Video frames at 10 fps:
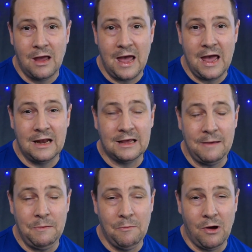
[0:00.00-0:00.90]
And
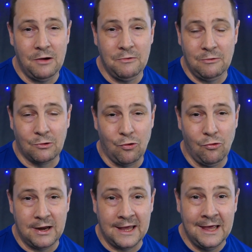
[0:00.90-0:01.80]
keep in mind when
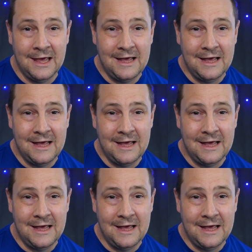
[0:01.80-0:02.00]
recording